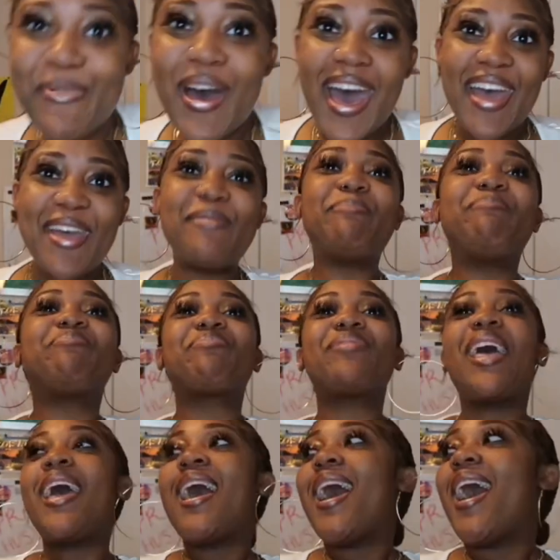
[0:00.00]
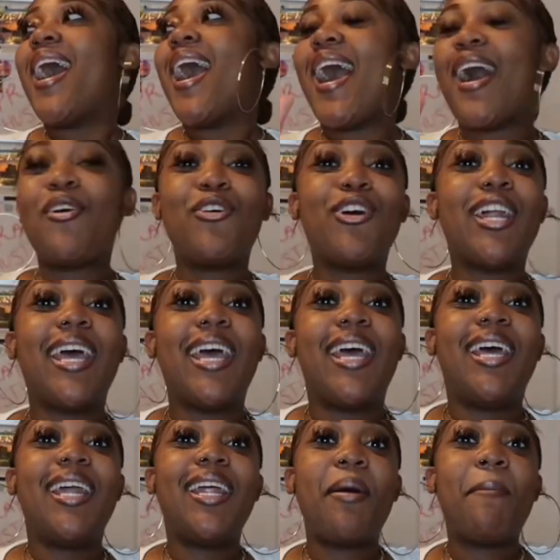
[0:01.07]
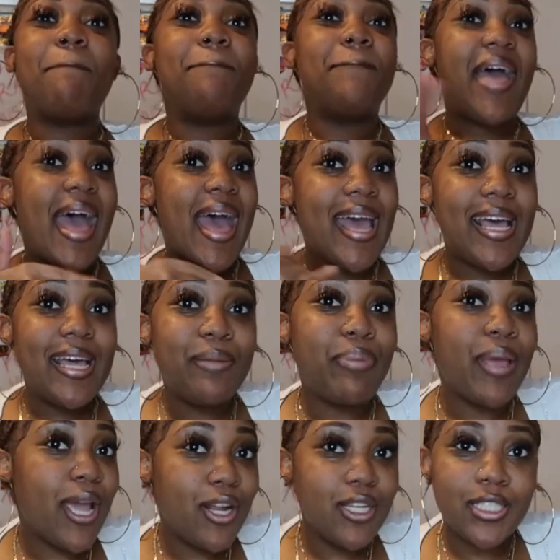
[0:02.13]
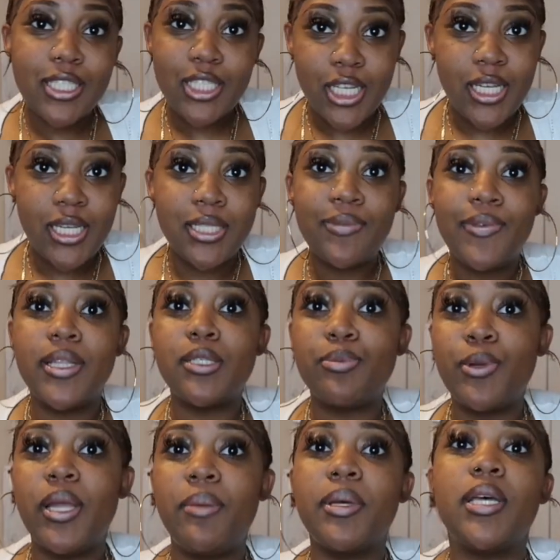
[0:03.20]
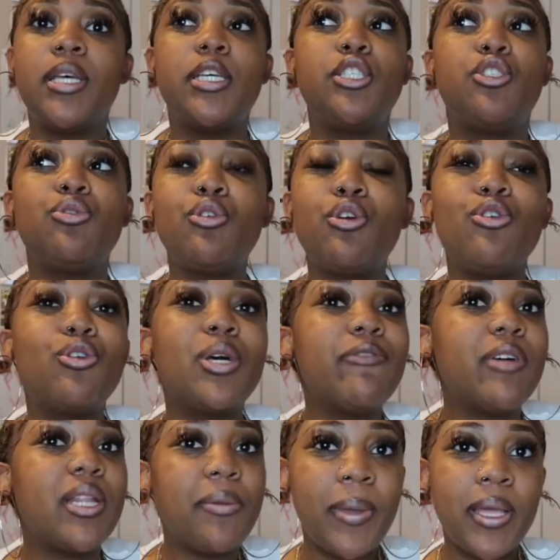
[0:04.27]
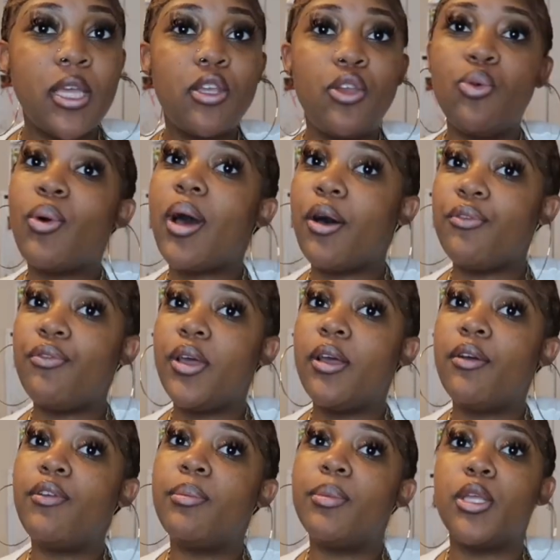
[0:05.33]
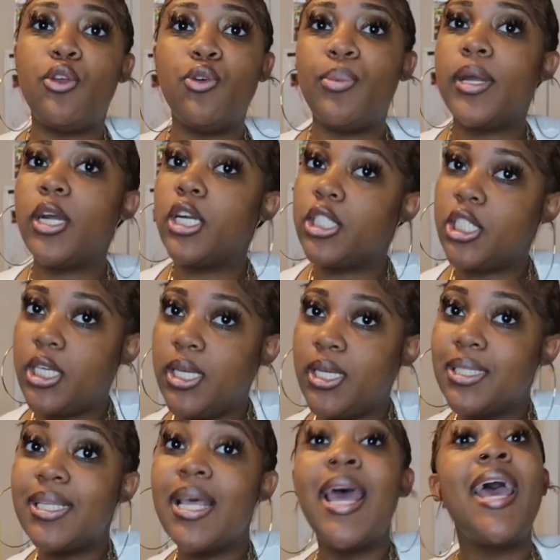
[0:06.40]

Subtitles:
But, I ordered mad pairs of jeans for the spring because, you know, you could really make a cute outfit from a cute pair of jeans.